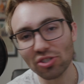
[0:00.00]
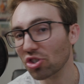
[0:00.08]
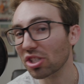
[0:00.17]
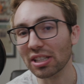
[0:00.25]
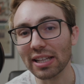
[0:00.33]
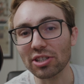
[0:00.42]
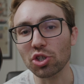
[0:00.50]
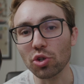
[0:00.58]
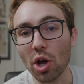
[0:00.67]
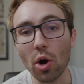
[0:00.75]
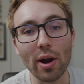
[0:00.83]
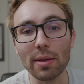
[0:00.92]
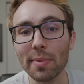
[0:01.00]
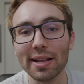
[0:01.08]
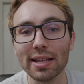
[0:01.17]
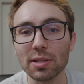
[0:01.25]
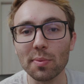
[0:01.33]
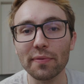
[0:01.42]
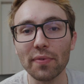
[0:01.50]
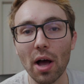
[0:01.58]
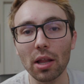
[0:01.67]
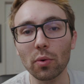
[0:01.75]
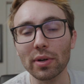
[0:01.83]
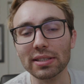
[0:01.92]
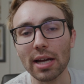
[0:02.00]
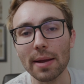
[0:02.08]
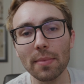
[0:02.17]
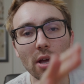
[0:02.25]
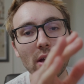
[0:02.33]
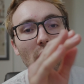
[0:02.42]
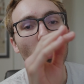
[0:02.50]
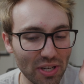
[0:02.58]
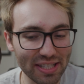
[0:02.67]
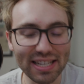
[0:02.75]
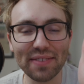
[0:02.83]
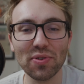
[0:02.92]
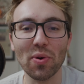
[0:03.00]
just to let you know, anybody that's been following Type, just to give